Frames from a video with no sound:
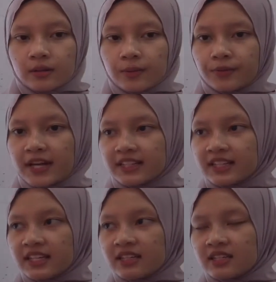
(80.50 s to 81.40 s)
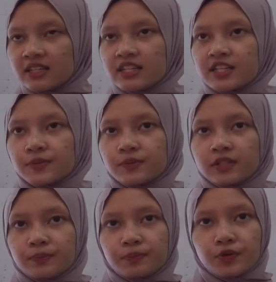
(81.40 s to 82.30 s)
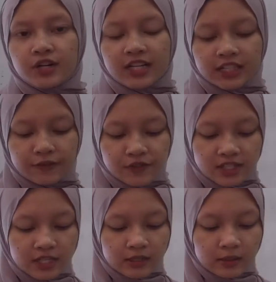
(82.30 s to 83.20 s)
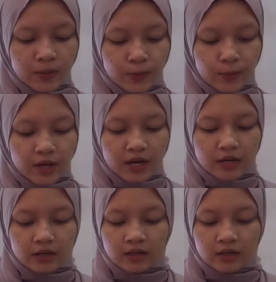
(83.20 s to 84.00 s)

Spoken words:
Writing is a productive skill where